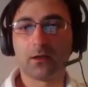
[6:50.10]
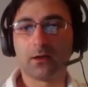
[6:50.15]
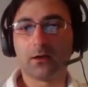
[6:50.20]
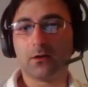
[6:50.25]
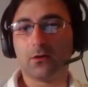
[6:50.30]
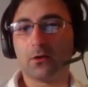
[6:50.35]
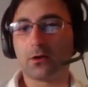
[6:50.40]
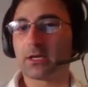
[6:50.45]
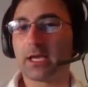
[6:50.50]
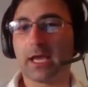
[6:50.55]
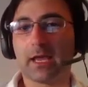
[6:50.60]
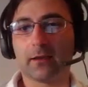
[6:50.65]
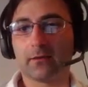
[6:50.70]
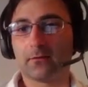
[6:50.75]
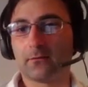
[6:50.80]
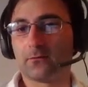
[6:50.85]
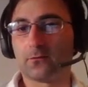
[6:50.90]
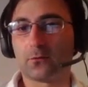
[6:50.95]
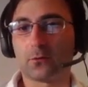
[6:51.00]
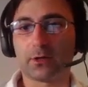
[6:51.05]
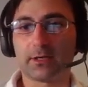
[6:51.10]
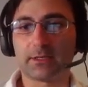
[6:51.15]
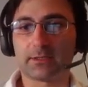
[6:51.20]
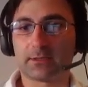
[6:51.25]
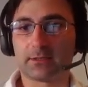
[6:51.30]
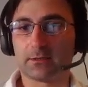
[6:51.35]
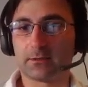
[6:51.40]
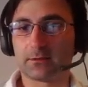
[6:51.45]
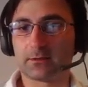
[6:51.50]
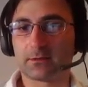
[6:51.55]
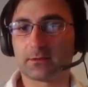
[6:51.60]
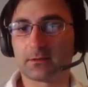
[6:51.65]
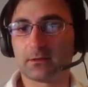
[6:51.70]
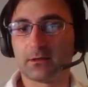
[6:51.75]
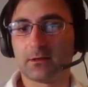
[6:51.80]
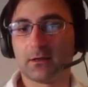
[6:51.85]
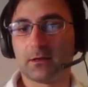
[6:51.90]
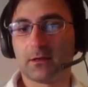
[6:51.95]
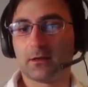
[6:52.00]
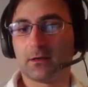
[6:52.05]
Okay, for instance,
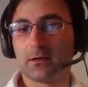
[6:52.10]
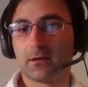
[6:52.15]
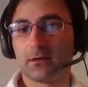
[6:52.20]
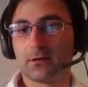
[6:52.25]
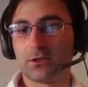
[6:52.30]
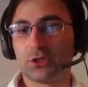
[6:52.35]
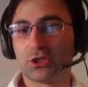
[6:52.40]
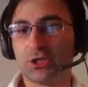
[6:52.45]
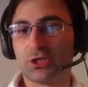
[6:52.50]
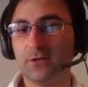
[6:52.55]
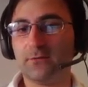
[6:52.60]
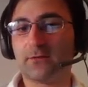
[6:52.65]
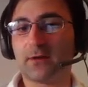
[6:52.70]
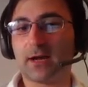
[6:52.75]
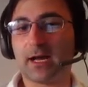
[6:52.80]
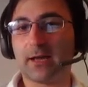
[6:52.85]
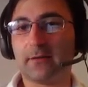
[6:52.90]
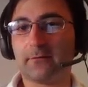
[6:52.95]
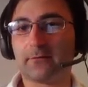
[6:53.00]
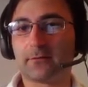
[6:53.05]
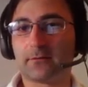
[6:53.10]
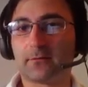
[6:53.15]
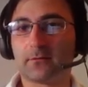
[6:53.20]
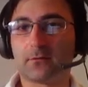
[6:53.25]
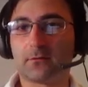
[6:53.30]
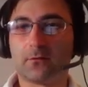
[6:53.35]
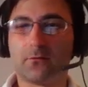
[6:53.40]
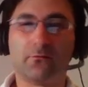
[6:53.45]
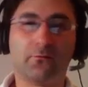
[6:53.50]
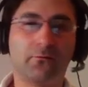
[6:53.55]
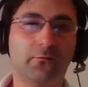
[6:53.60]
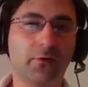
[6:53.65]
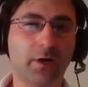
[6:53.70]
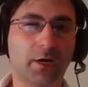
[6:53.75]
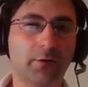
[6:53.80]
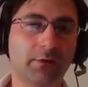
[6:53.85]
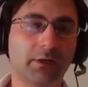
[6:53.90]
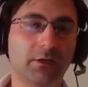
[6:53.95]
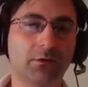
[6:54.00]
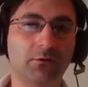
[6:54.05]
g5,
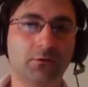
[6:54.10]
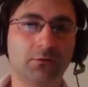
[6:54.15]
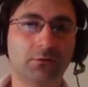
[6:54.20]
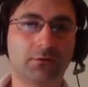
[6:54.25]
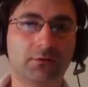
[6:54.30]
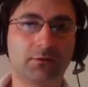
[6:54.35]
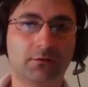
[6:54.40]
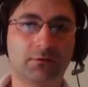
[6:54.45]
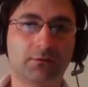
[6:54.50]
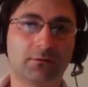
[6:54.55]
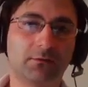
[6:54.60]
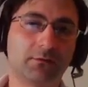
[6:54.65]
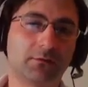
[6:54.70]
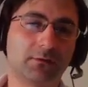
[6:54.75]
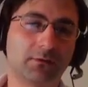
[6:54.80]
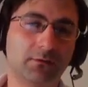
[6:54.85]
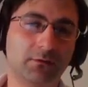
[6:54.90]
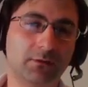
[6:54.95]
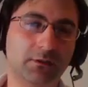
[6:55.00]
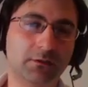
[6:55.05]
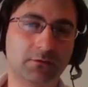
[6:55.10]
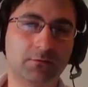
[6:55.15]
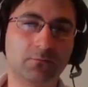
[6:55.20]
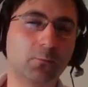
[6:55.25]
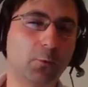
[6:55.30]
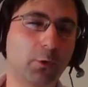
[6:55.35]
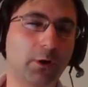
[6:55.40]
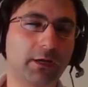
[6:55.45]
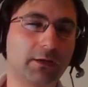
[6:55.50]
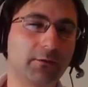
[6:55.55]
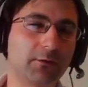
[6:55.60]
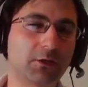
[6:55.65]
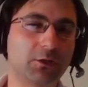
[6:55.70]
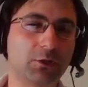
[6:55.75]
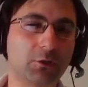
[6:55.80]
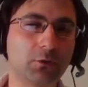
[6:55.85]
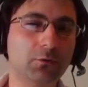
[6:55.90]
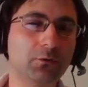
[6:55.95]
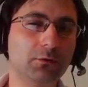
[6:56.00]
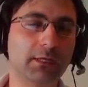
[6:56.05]
very good
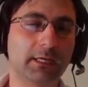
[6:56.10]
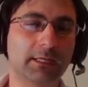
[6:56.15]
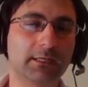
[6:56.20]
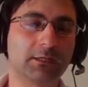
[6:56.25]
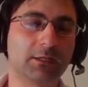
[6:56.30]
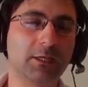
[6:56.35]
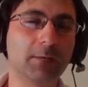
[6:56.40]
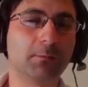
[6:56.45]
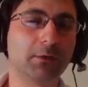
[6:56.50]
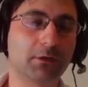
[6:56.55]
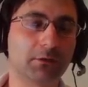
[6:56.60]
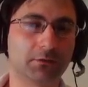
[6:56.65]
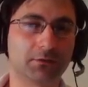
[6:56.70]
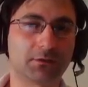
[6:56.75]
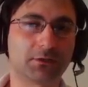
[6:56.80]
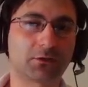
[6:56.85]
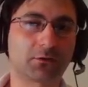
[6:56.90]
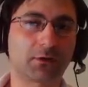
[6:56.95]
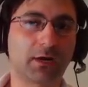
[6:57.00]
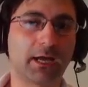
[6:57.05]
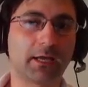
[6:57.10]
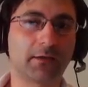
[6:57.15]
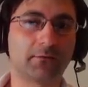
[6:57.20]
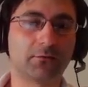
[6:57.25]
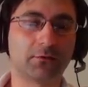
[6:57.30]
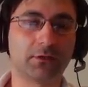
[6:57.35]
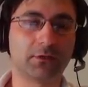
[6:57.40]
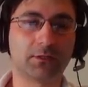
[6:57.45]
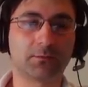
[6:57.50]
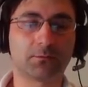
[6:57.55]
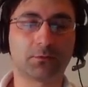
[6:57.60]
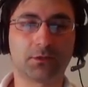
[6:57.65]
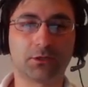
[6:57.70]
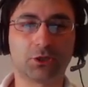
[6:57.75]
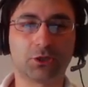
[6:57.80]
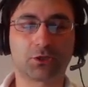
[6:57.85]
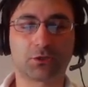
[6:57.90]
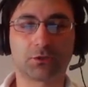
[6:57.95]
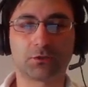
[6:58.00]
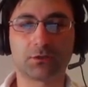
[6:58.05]
and typical strike for these
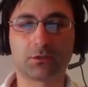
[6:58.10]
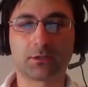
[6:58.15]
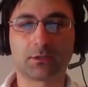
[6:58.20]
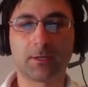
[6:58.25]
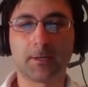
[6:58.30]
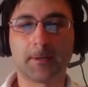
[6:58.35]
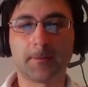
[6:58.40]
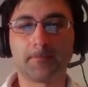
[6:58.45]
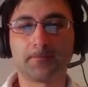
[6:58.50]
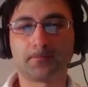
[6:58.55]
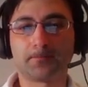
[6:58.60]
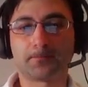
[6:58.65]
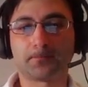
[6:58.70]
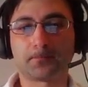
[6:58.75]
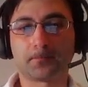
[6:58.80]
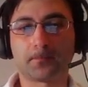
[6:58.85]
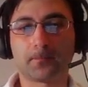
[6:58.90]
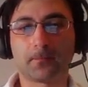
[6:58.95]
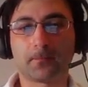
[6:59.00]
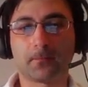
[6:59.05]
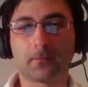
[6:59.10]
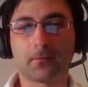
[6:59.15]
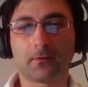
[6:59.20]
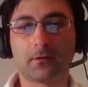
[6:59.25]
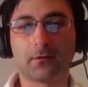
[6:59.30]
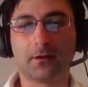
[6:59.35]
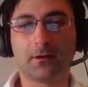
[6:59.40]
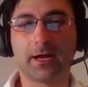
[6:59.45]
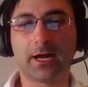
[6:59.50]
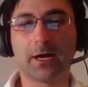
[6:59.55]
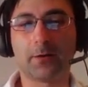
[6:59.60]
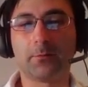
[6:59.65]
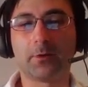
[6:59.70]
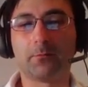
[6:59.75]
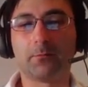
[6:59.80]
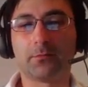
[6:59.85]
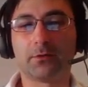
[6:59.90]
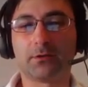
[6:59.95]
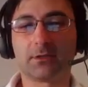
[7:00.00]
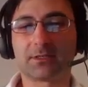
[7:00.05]
positions. I
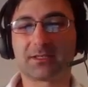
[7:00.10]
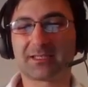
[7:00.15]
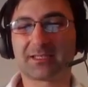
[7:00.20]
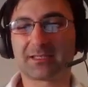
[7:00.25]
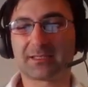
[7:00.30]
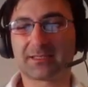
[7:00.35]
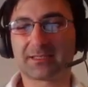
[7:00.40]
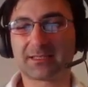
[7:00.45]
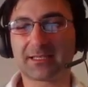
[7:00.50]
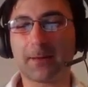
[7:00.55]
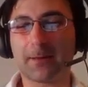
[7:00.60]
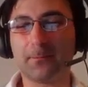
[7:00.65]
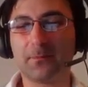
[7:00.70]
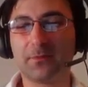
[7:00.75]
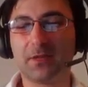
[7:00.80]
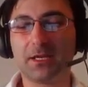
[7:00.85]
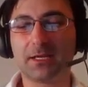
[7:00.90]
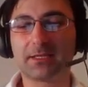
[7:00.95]
remember something